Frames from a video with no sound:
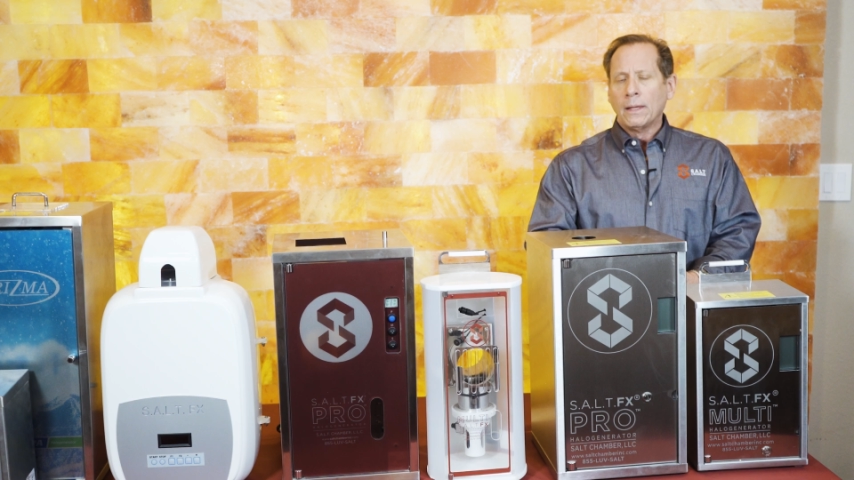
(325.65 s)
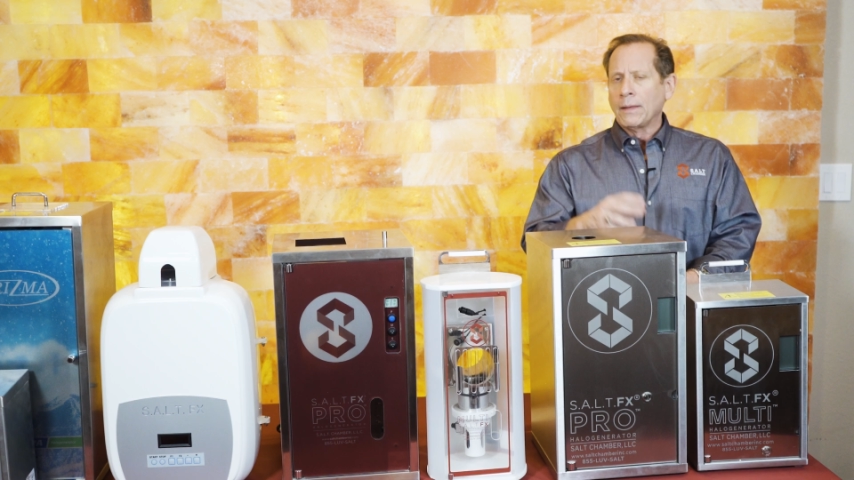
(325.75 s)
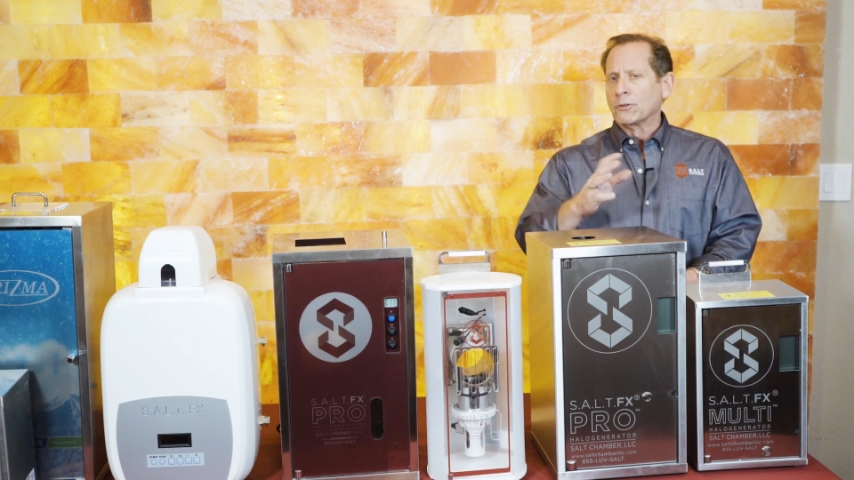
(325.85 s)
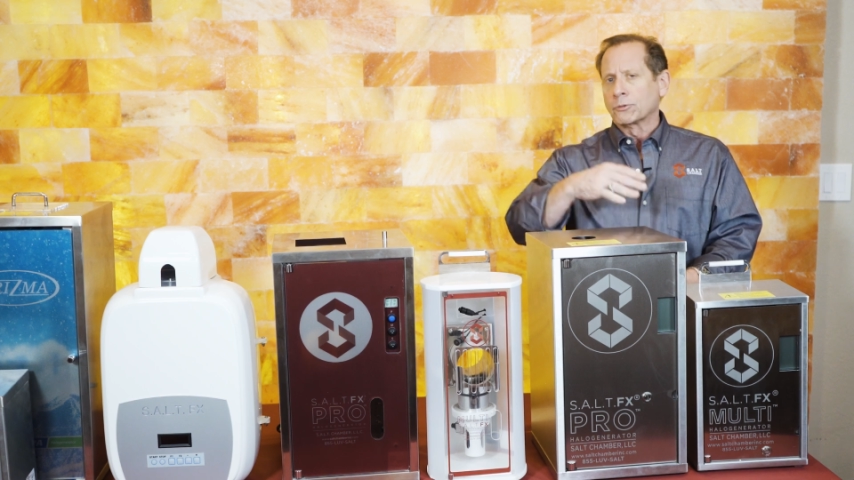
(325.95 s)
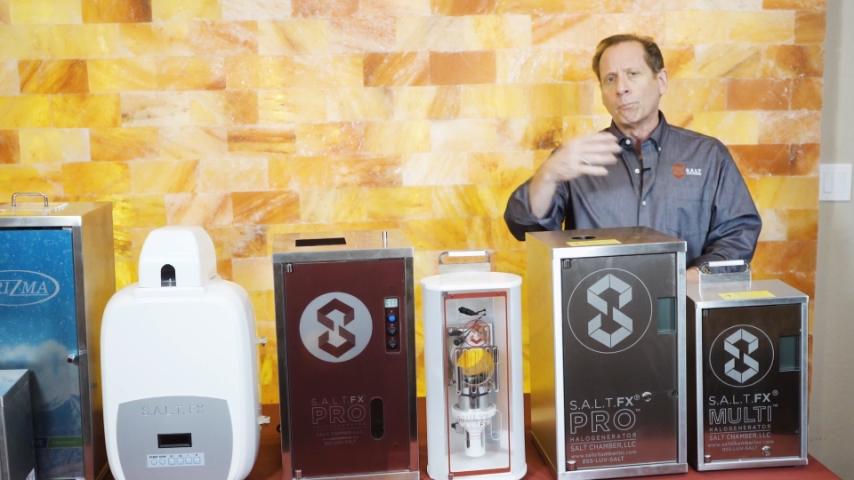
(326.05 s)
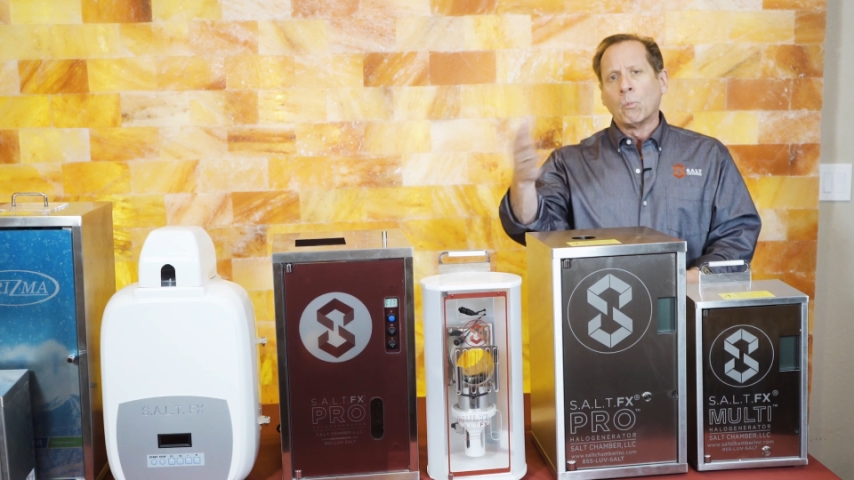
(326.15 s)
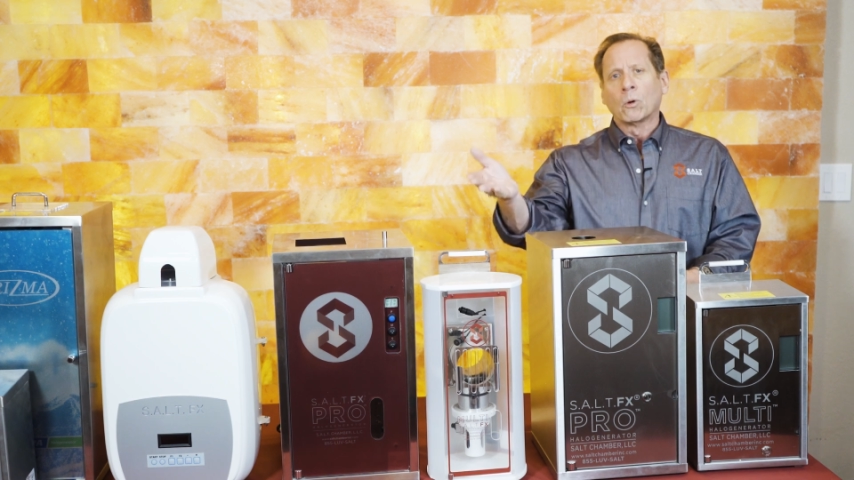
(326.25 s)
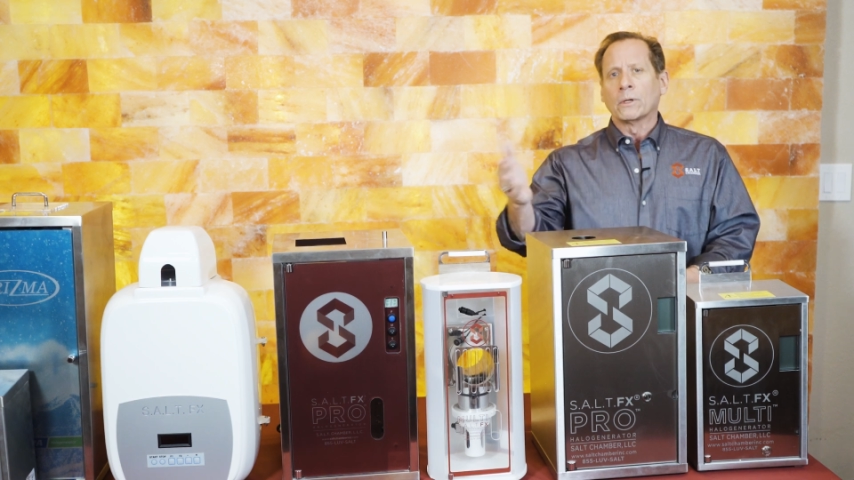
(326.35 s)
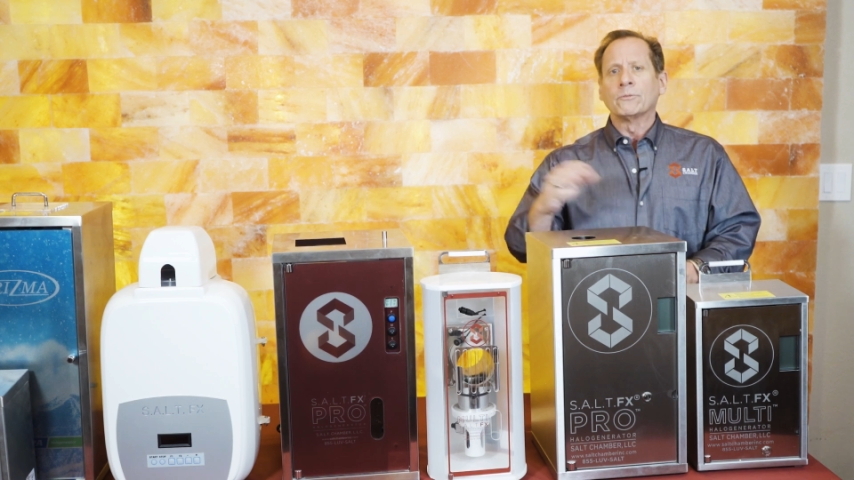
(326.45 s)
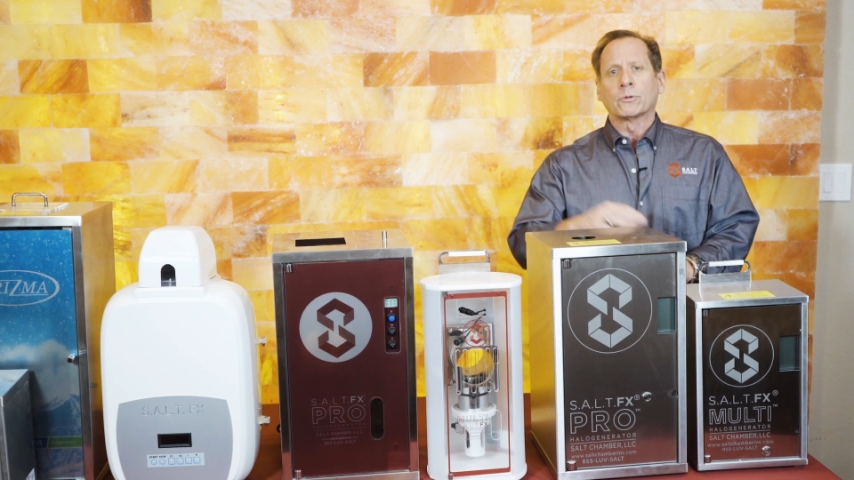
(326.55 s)
And there's
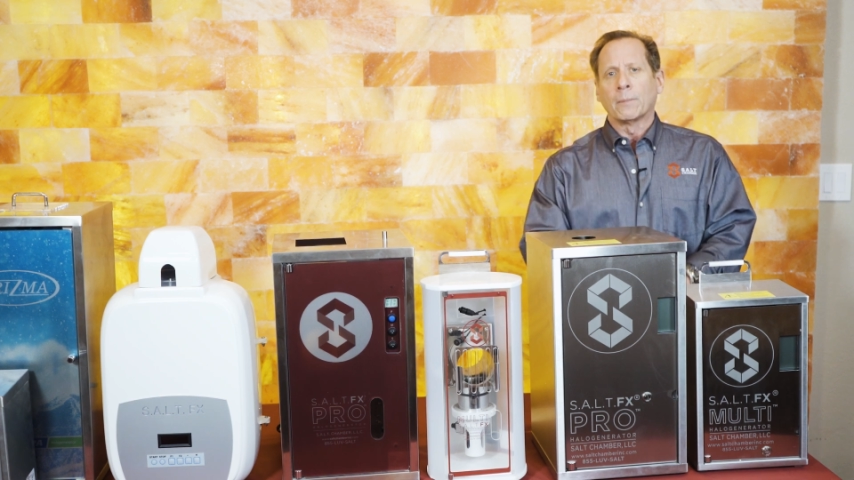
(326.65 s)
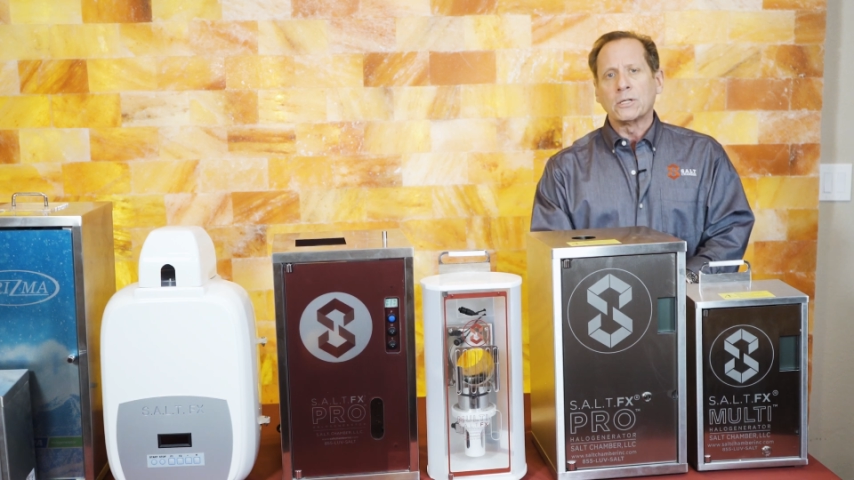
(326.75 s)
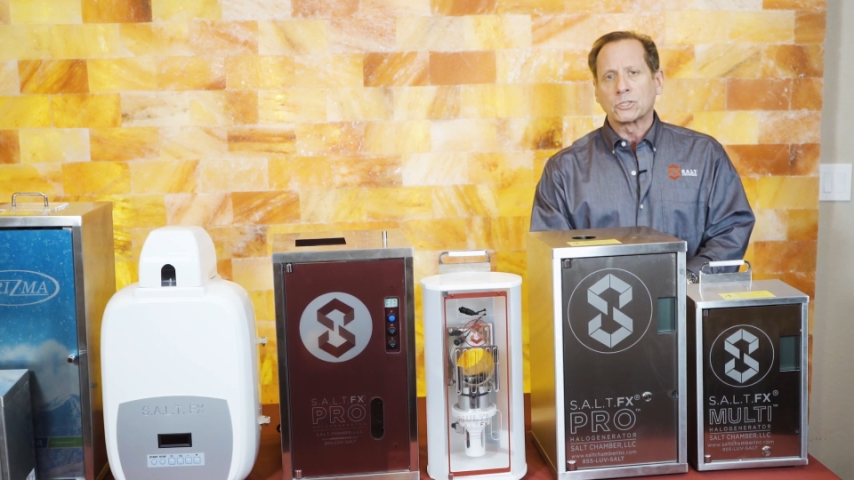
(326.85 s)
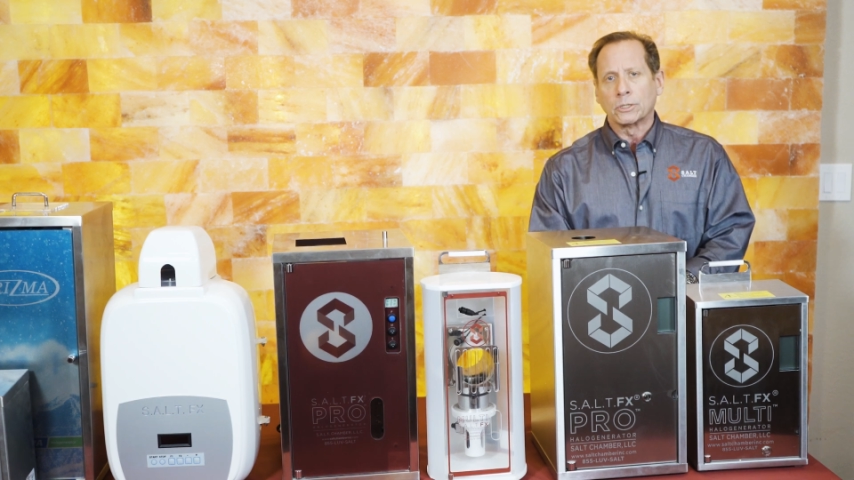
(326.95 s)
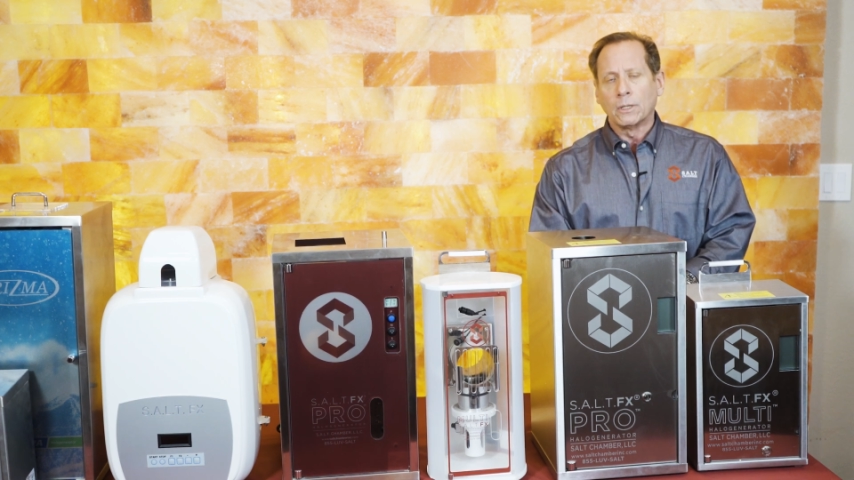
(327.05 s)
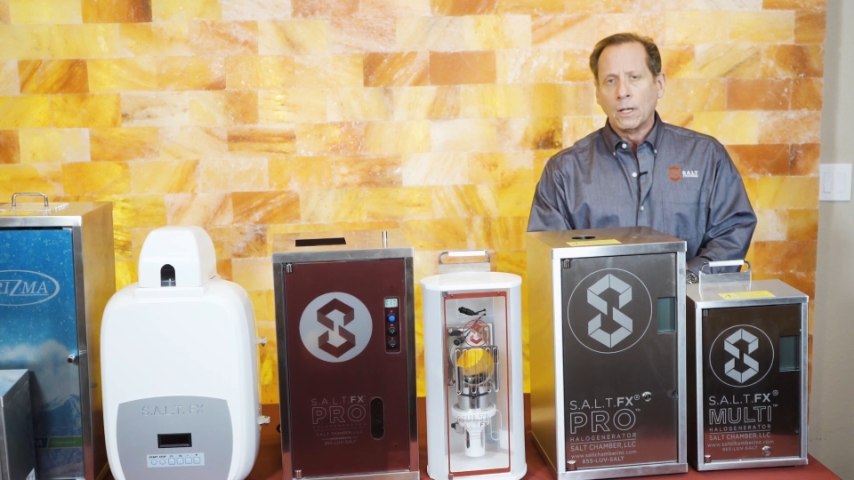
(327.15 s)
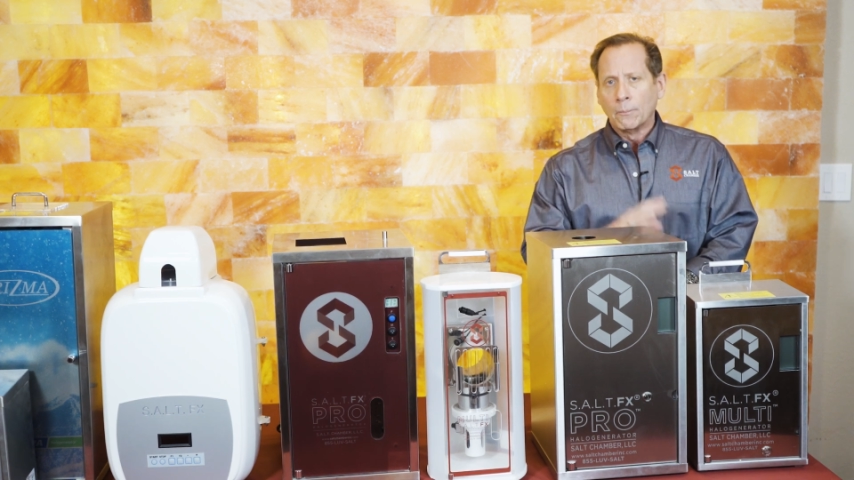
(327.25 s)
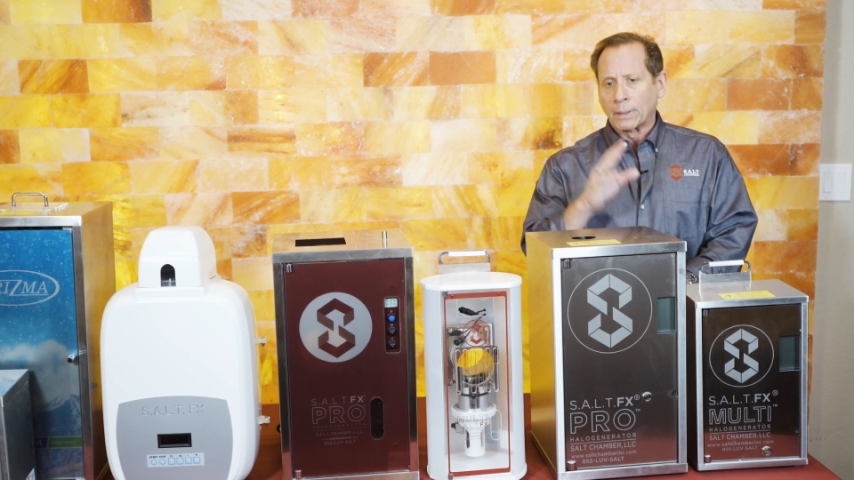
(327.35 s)
more information,